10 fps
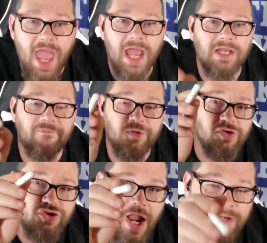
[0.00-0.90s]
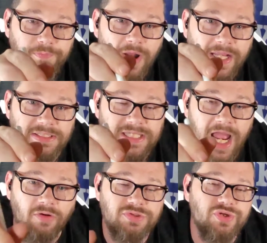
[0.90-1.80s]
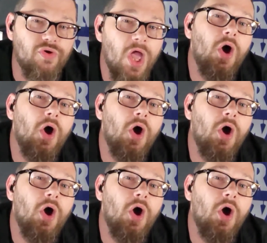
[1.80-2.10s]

And if you try to break it down to,